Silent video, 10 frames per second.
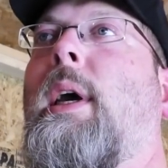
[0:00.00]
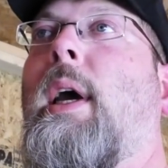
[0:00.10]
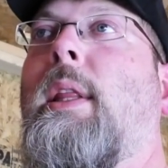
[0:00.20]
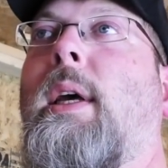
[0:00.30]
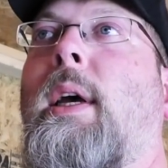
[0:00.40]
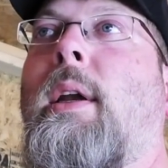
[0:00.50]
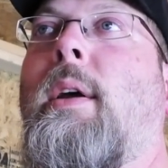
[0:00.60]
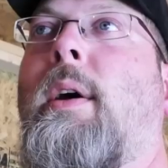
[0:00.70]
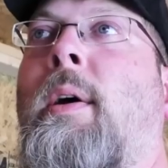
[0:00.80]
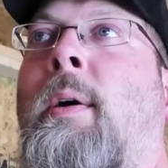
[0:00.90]
and then
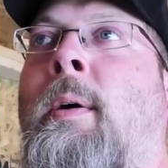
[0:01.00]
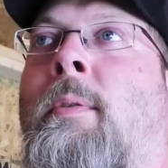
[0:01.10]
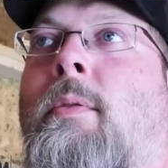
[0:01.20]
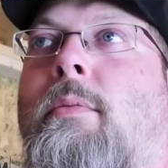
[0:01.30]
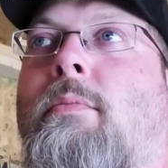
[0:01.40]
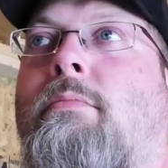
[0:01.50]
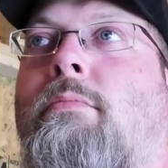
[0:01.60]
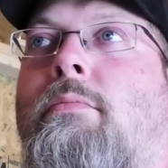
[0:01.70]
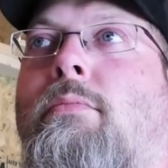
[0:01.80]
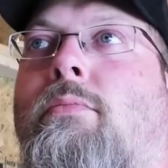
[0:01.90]
uh,
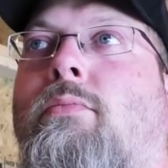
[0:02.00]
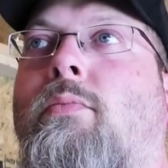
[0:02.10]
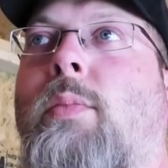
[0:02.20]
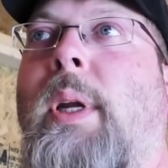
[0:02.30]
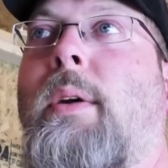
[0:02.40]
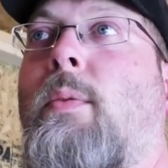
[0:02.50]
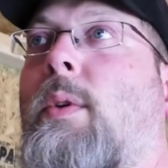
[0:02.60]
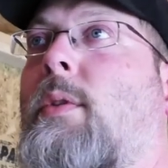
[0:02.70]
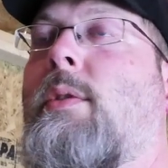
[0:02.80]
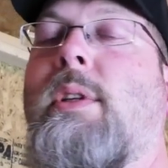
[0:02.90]
you know,
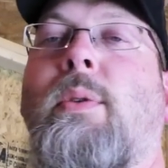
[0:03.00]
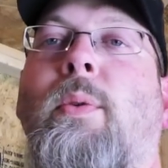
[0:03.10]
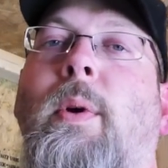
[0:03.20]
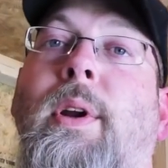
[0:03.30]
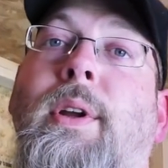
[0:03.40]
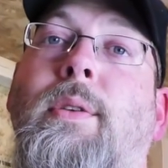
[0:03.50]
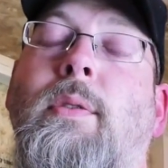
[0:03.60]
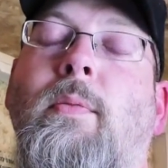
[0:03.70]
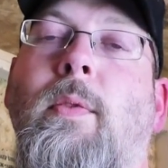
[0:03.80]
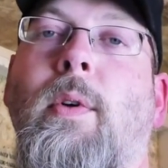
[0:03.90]
we'll see what we're going to use
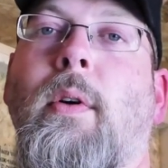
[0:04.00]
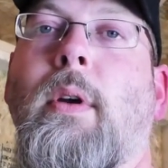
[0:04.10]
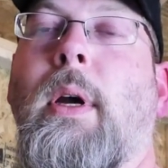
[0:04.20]
them for.